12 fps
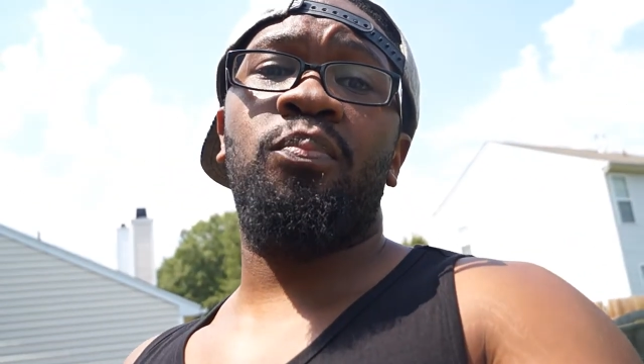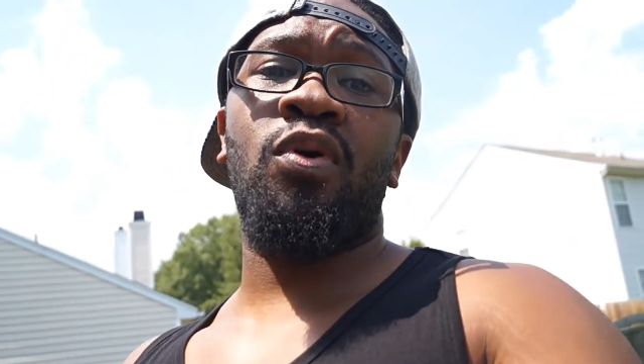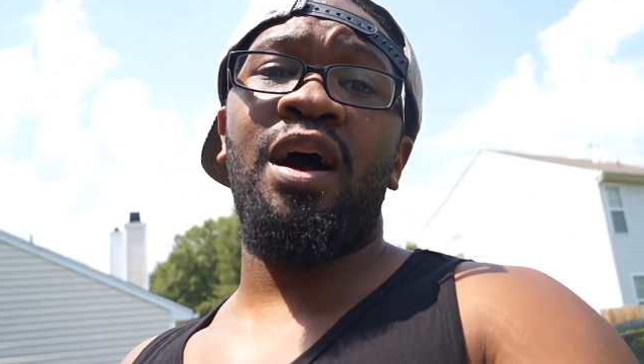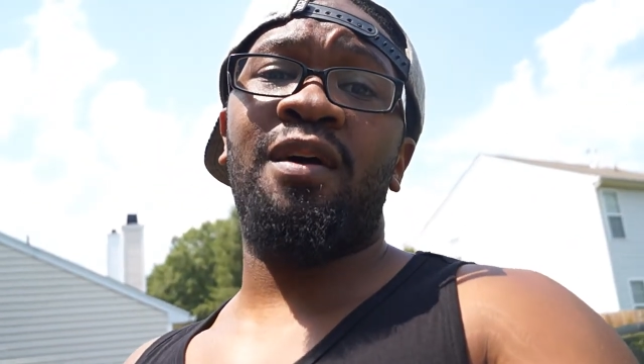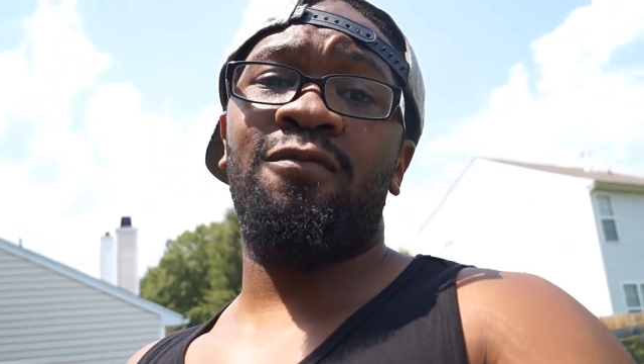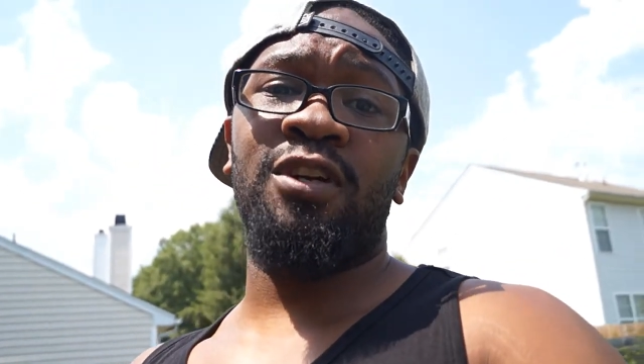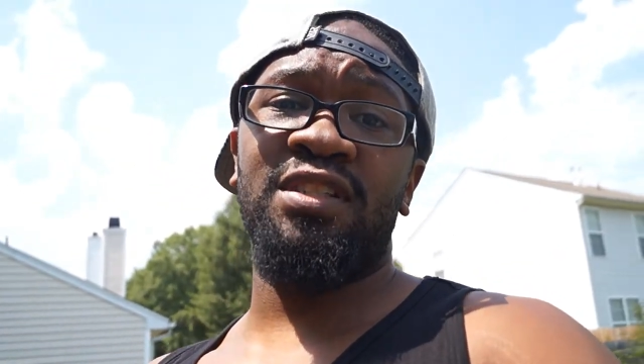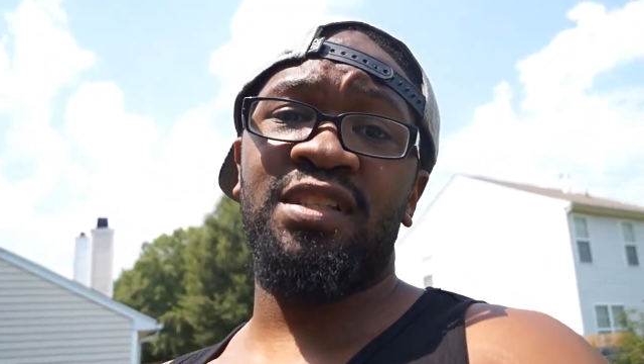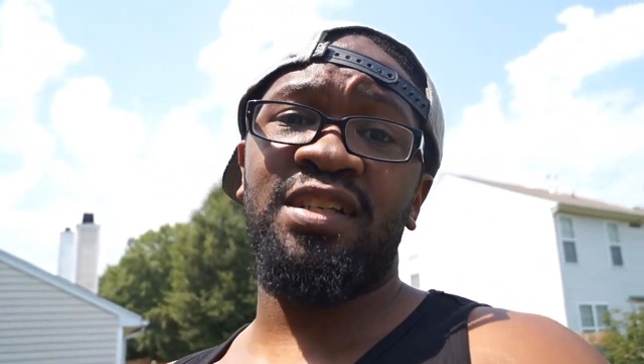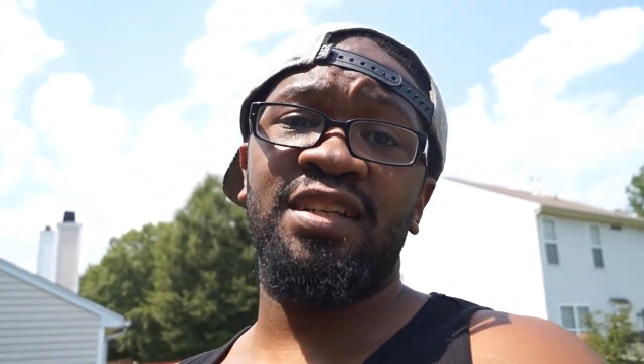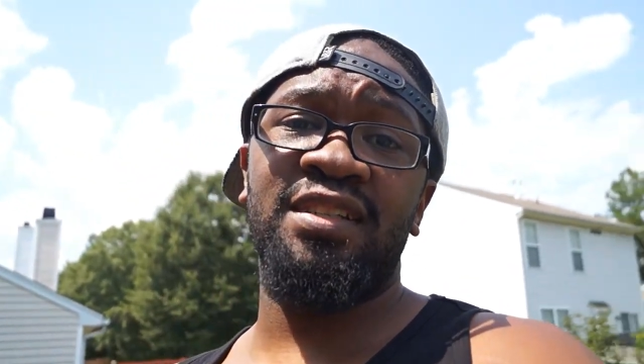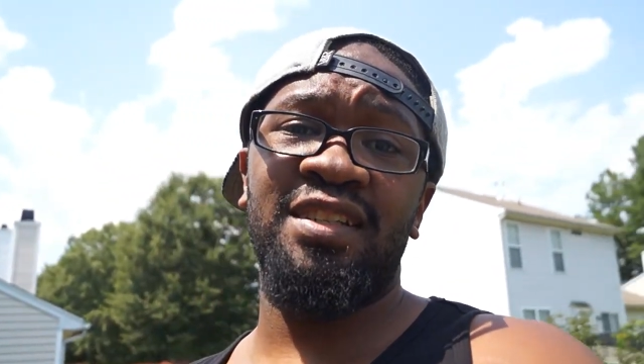prime real
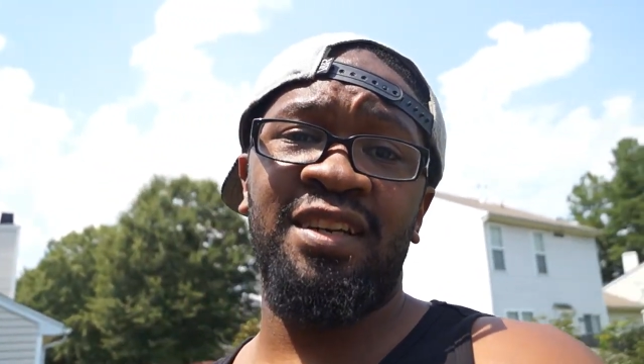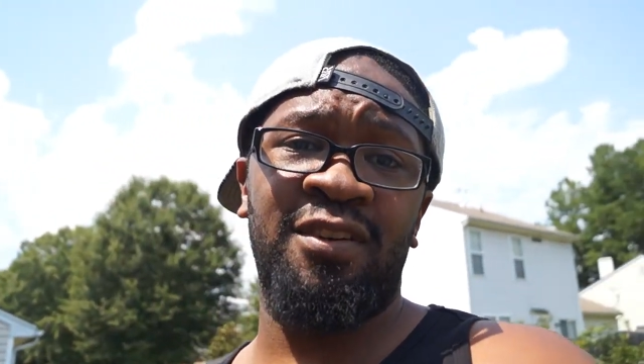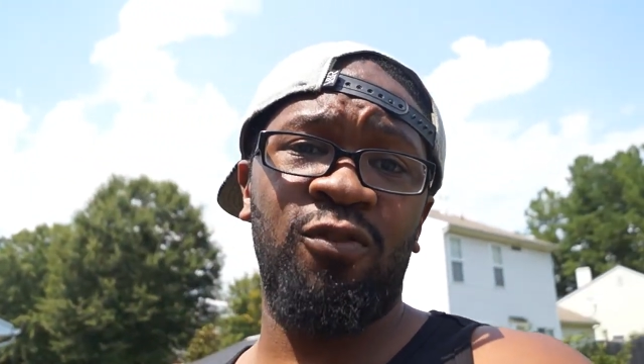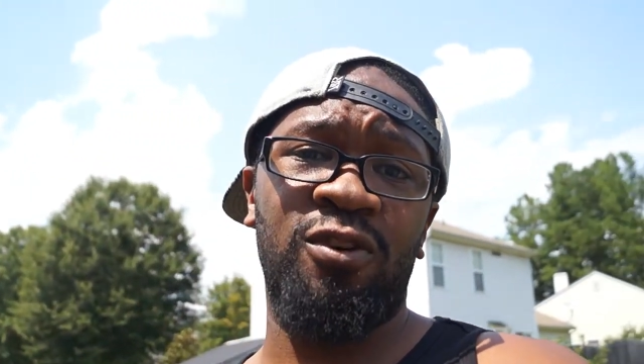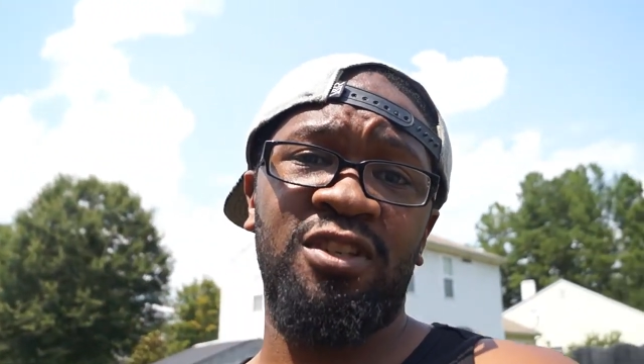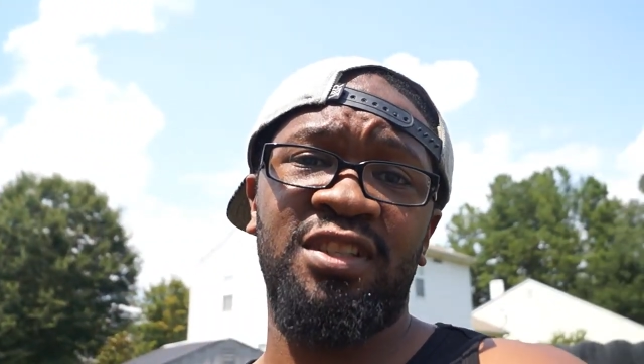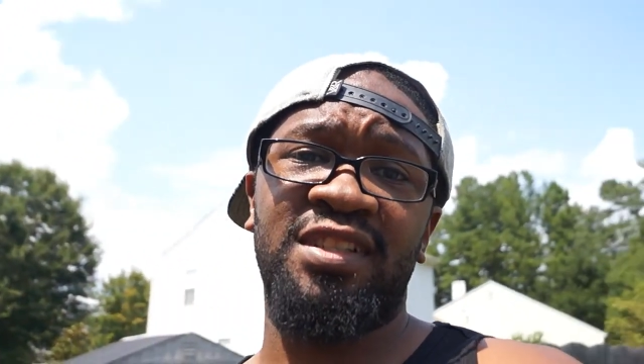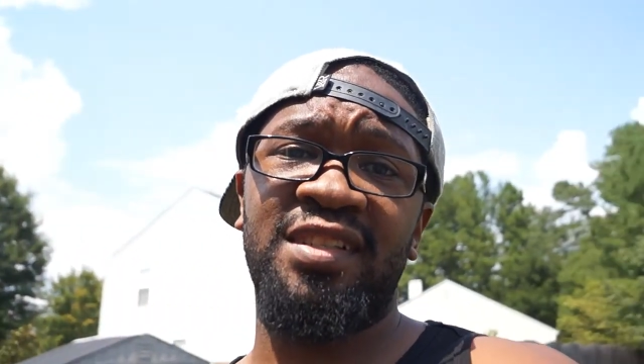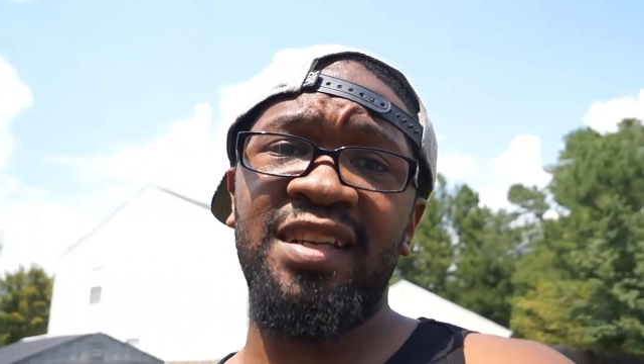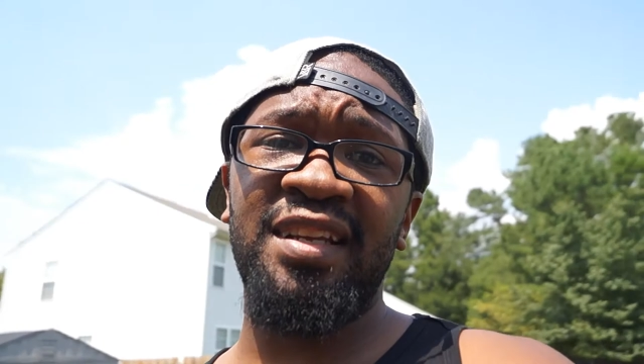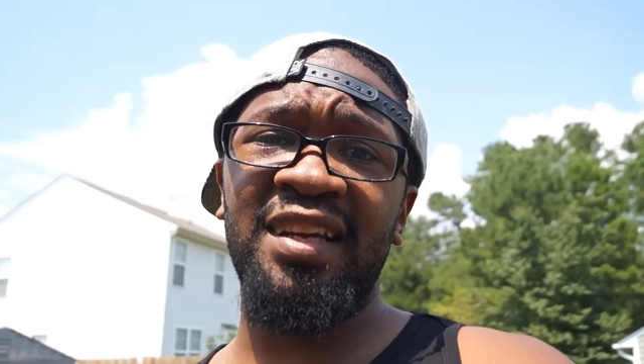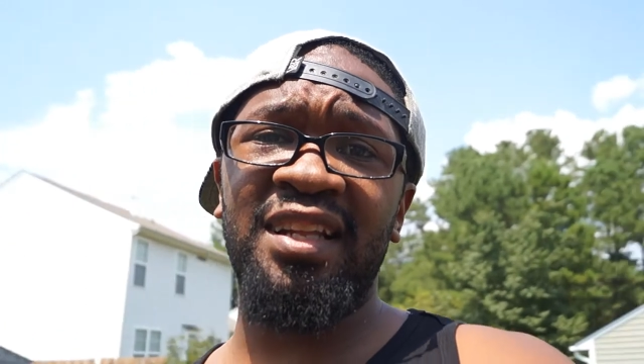estate in order to
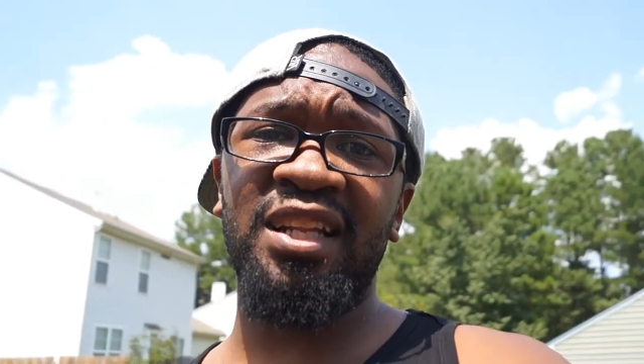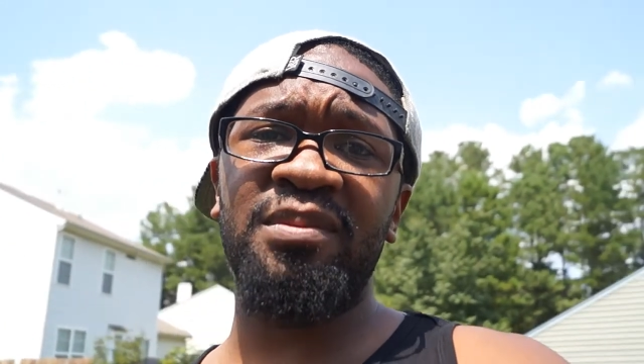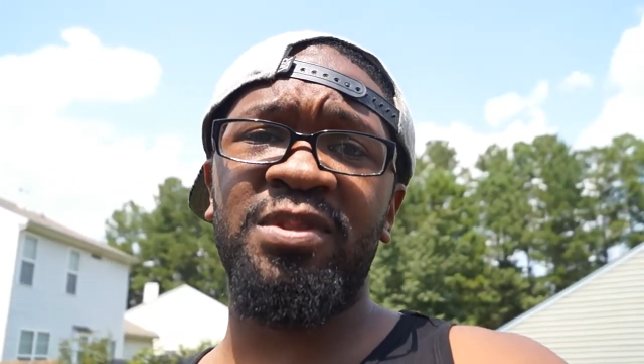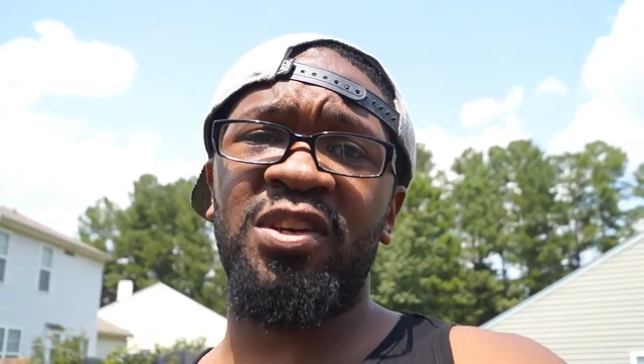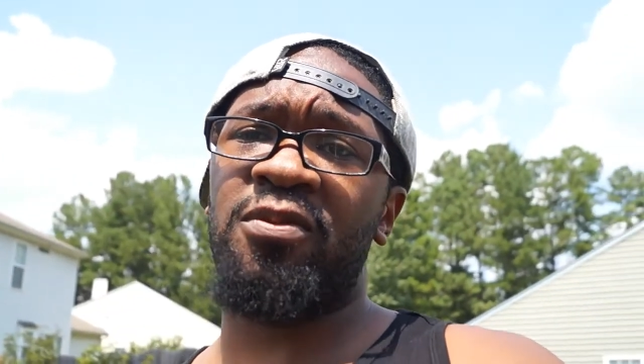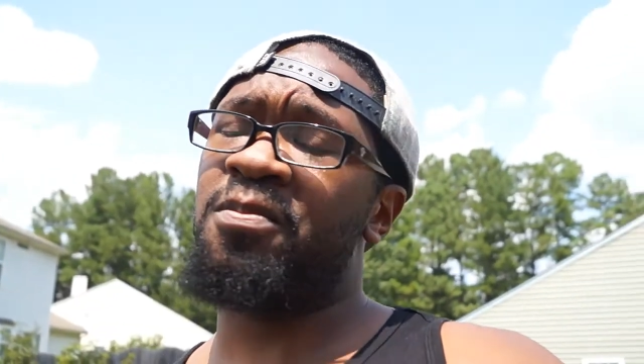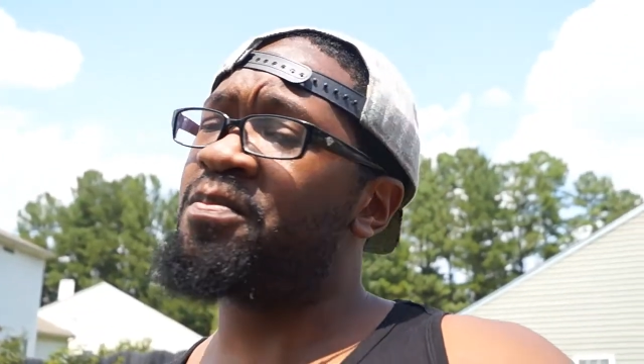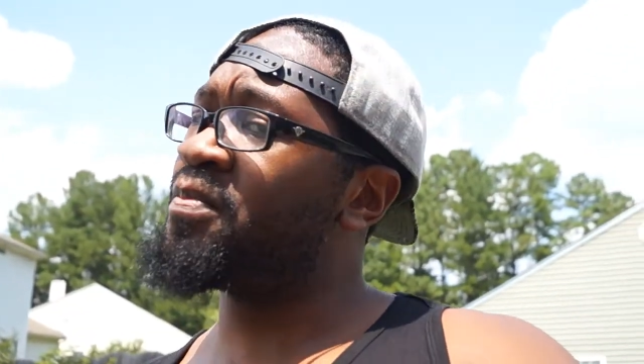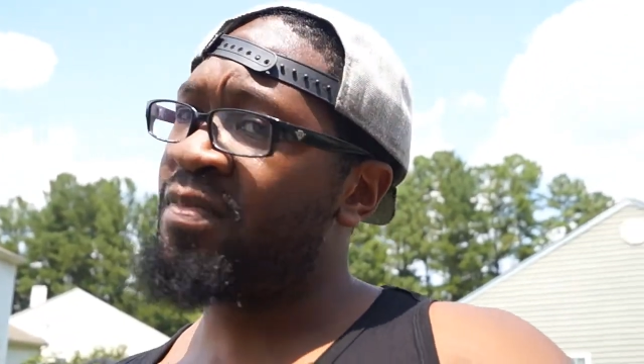see the eclipse, so